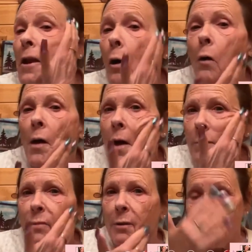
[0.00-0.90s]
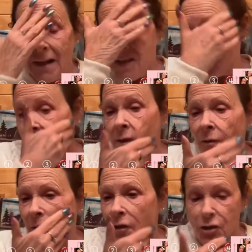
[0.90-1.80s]
video. But my
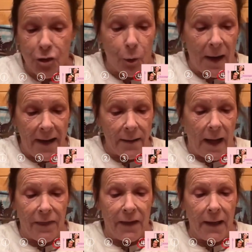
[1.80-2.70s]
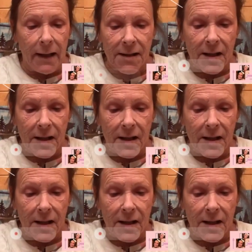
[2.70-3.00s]
skin feels great. I